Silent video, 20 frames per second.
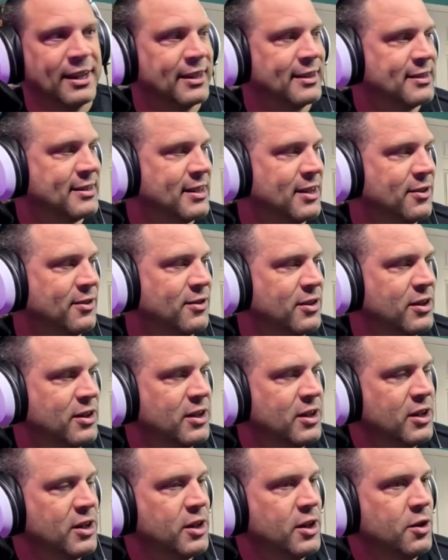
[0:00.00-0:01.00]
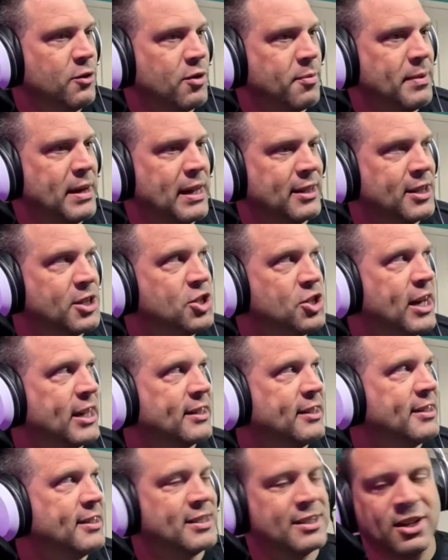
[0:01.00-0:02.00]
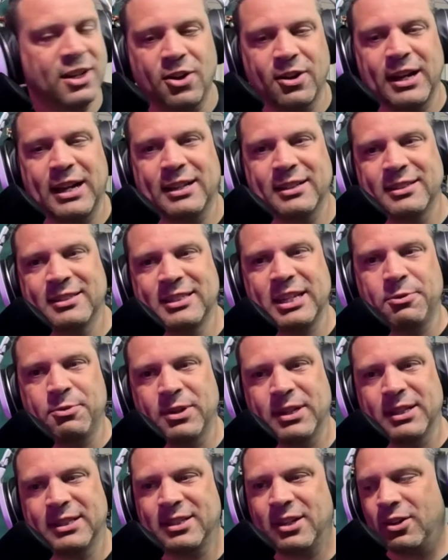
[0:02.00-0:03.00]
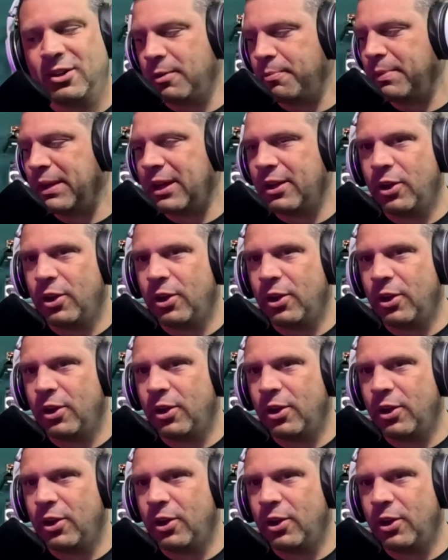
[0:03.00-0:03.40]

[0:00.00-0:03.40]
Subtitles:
So we're about to check this song out and see what it's all about.